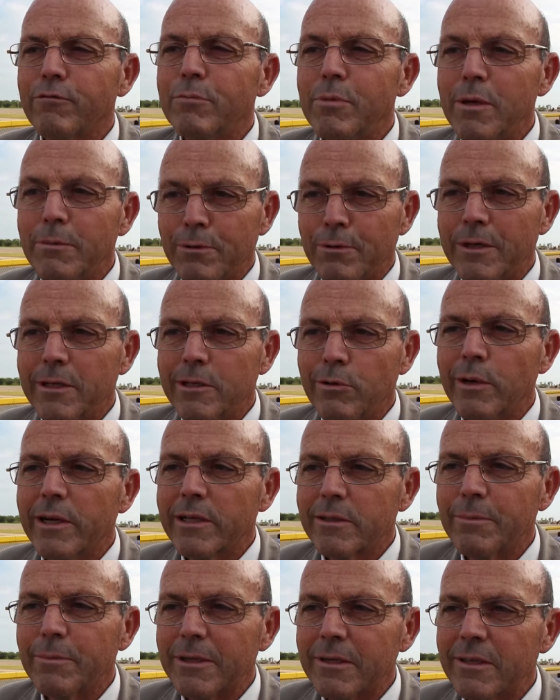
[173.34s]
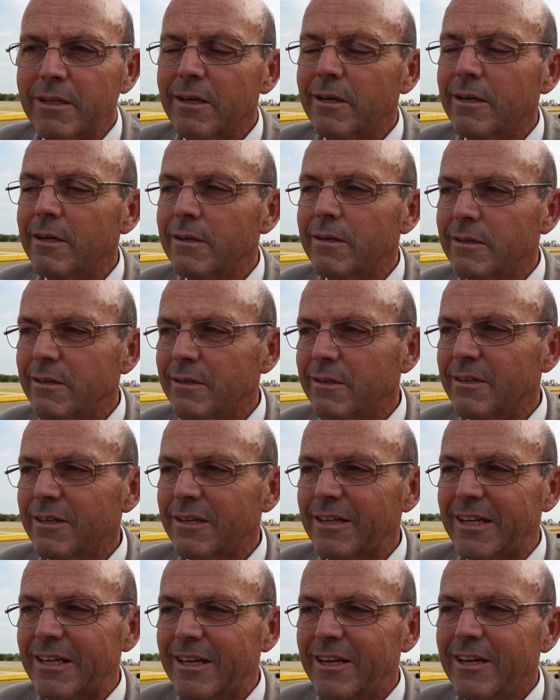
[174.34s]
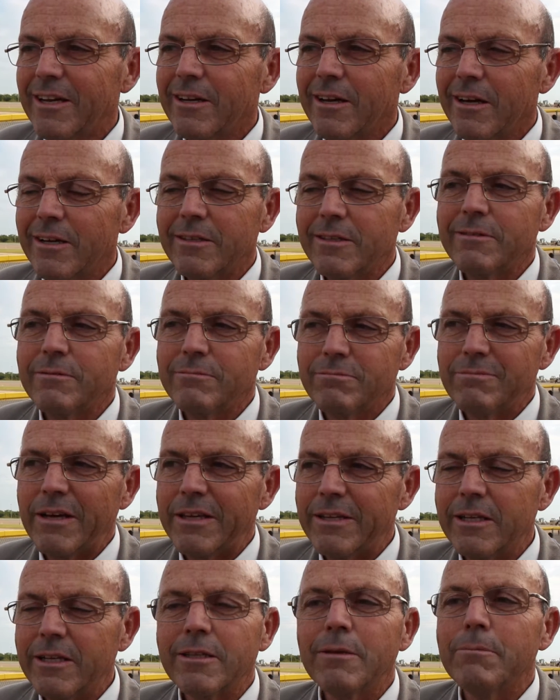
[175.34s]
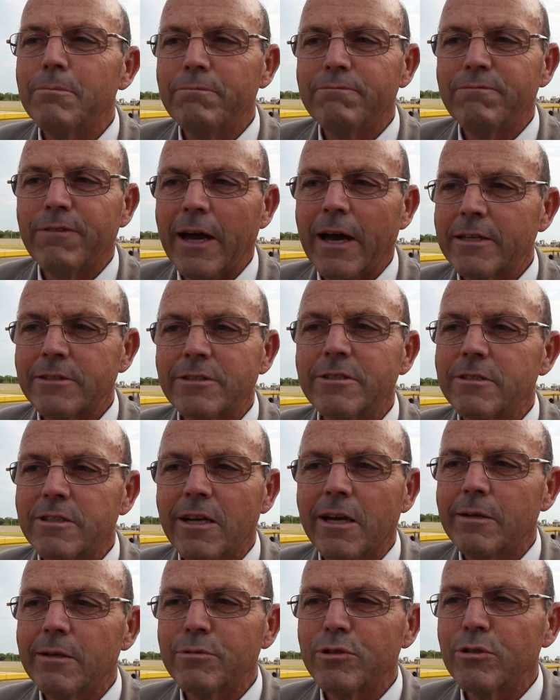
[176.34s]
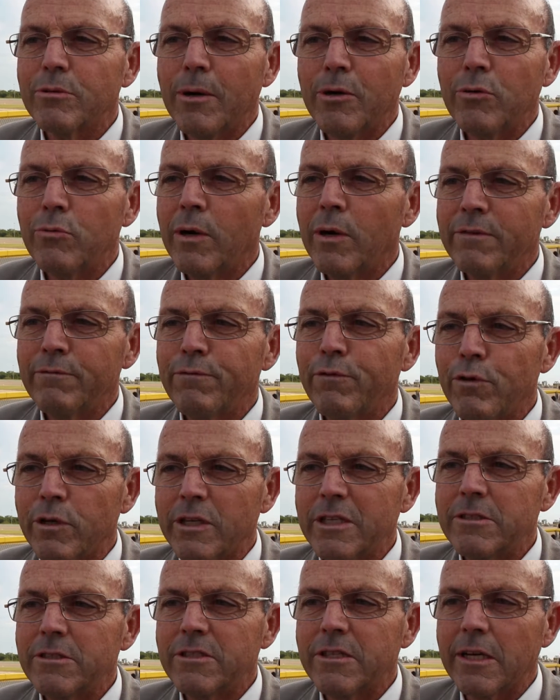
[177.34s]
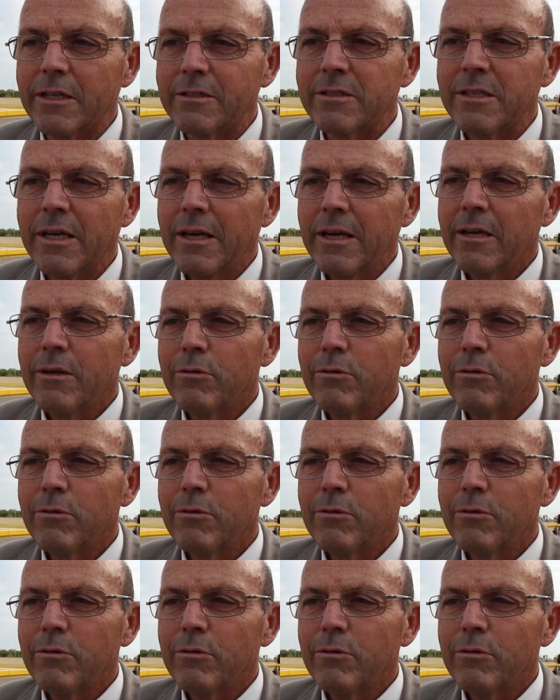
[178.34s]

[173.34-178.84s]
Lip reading: would be pretty quick, but I think the fastest times are about 1:46,